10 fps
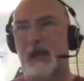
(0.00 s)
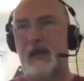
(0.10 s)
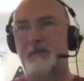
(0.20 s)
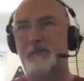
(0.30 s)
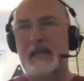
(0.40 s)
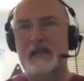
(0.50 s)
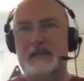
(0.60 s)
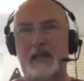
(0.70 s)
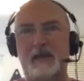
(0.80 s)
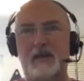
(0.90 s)
um,
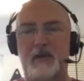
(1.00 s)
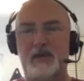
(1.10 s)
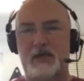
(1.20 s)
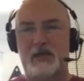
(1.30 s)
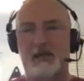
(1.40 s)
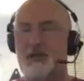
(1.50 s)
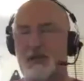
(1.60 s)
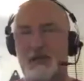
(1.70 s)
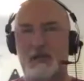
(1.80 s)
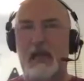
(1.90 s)
cellular
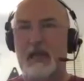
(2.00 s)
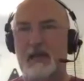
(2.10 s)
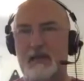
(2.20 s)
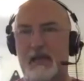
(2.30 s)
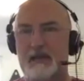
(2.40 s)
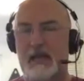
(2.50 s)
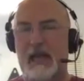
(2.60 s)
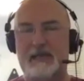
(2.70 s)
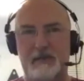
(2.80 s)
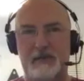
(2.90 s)
modulation and, and
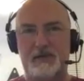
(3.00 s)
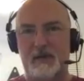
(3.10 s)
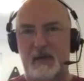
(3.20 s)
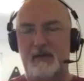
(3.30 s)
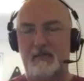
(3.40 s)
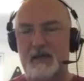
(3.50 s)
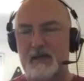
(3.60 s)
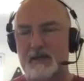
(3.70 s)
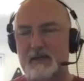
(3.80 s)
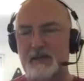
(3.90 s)
activation and
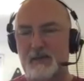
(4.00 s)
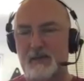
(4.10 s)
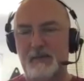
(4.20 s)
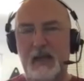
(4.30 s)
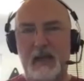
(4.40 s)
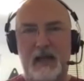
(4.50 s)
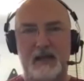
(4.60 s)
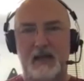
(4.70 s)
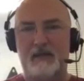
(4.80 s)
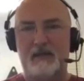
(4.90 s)
mechanization.
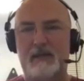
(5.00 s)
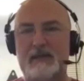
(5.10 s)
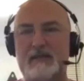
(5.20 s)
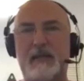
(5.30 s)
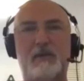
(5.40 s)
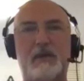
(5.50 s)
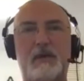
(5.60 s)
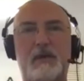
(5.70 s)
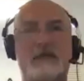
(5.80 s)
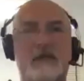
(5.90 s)
And, and the reason that
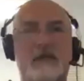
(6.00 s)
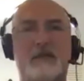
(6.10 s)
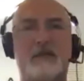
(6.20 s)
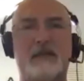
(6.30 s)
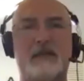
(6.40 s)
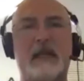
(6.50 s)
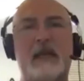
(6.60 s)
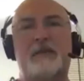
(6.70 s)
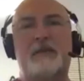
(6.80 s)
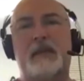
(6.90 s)
works is really because
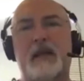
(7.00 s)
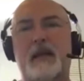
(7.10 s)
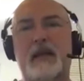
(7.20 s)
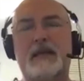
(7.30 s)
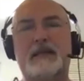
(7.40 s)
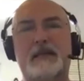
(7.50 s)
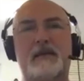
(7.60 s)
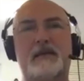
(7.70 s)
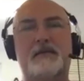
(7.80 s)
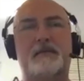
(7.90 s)

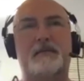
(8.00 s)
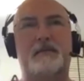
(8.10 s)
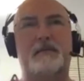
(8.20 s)
laser